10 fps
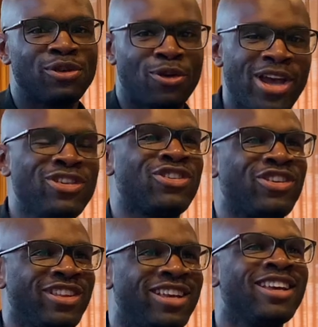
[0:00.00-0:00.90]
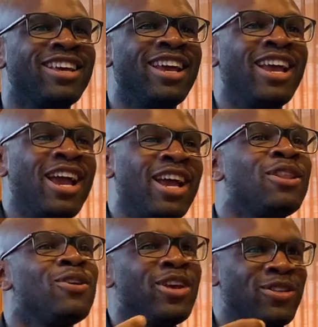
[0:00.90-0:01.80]
a question.
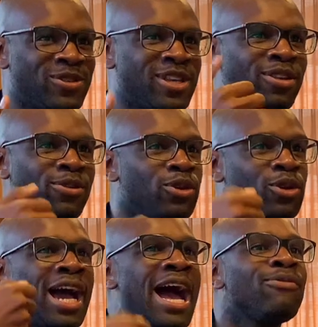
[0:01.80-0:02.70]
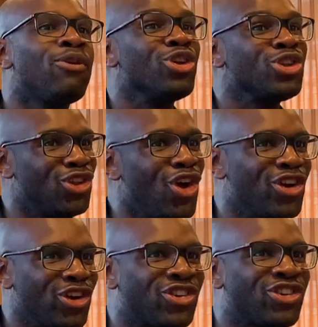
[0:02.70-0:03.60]
Look inside of you, you have all the
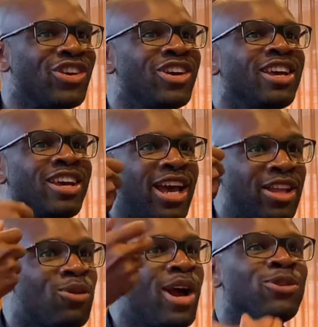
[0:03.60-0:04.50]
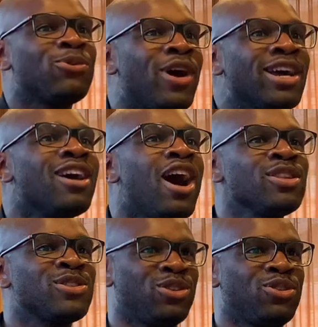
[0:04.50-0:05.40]
knowledge, and try to find the
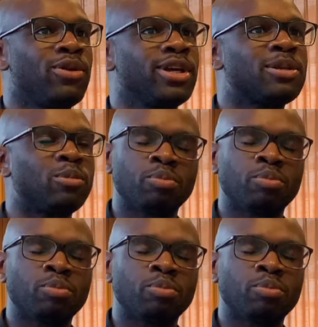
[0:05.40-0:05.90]
answer to it.